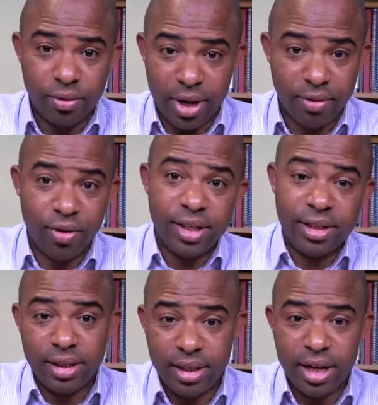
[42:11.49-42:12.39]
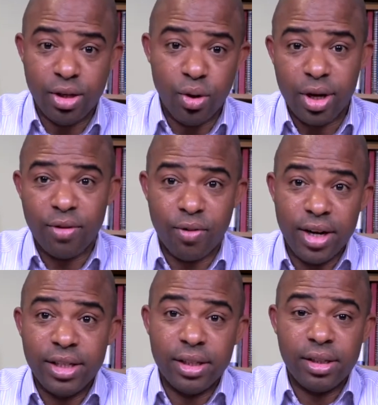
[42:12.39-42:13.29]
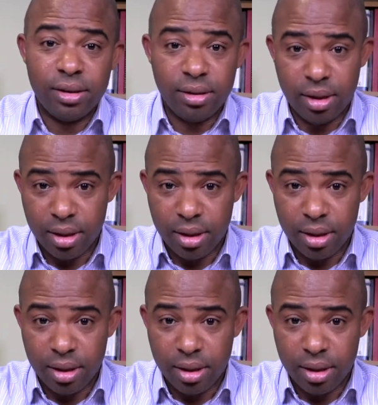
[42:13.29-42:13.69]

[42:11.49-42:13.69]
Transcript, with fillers: like for instance, here in the UK, for instance,